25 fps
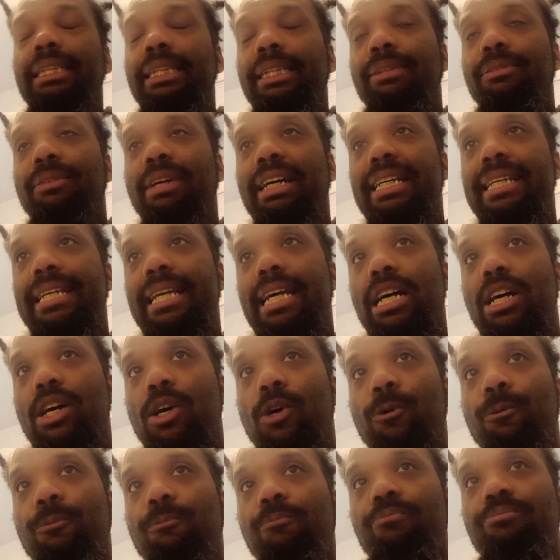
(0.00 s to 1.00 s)
Right
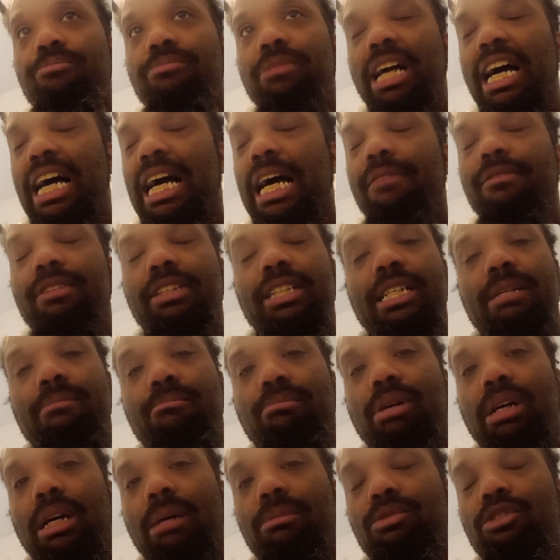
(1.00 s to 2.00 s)
now, I have an
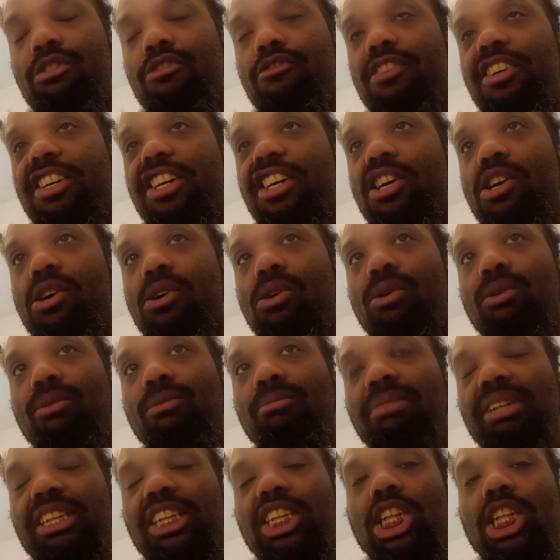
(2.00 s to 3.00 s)
impromptu video
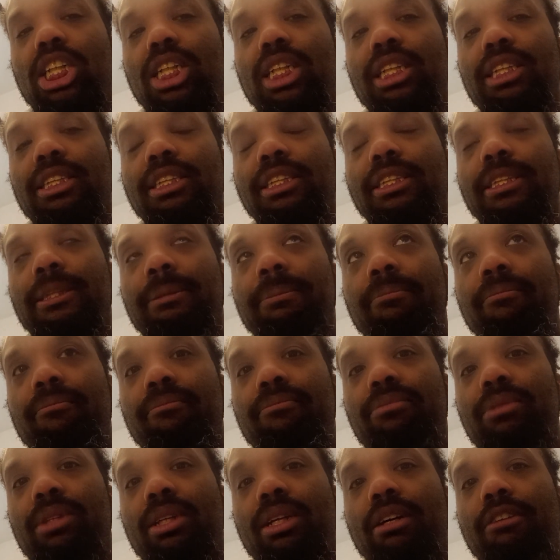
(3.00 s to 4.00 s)
because
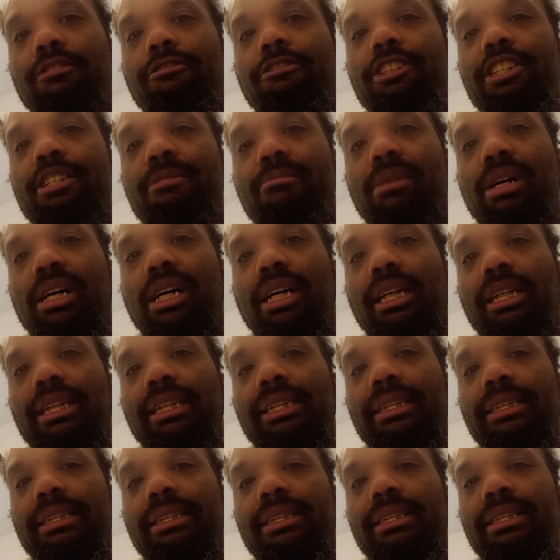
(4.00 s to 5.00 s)
a friend of
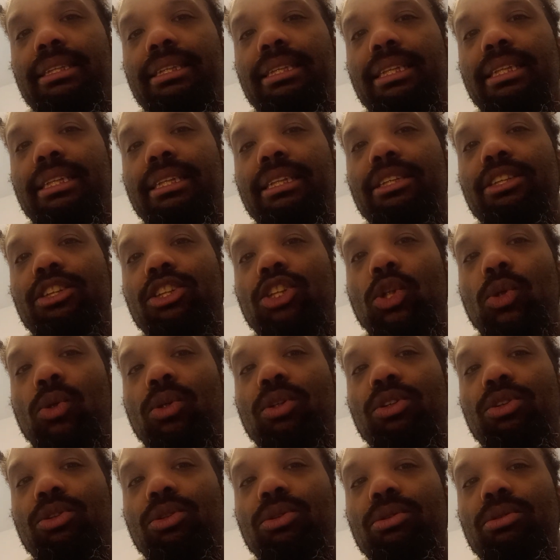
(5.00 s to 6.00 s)
mine is
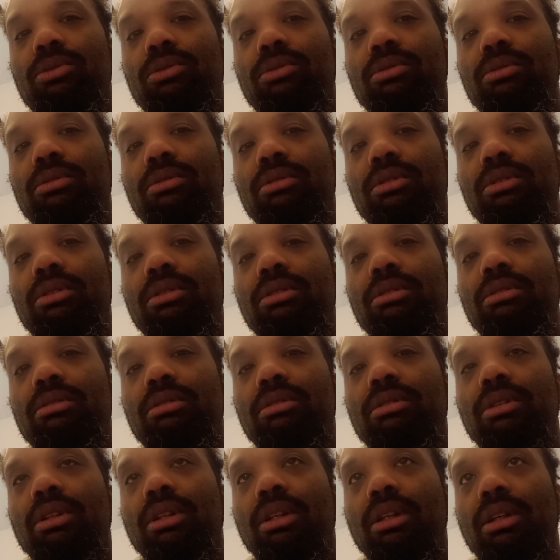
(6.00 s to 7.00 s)
going through
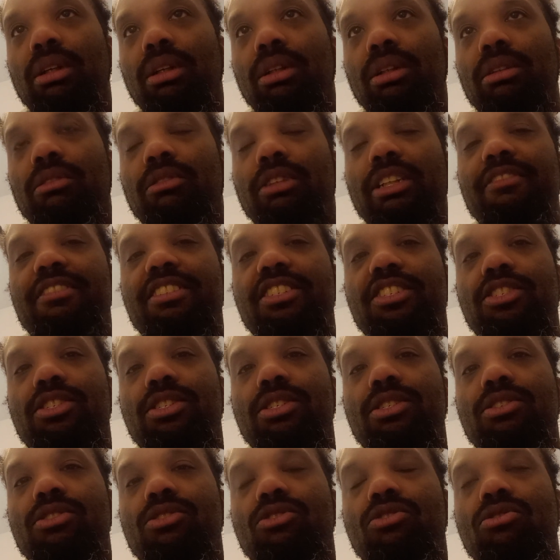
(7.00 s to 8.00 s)

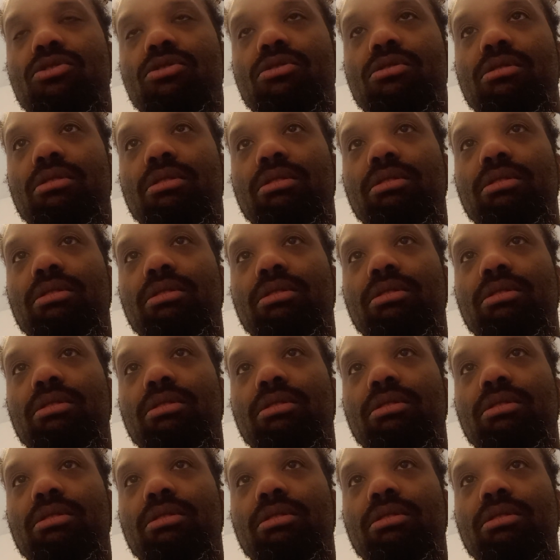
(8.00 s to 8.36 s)
grievances.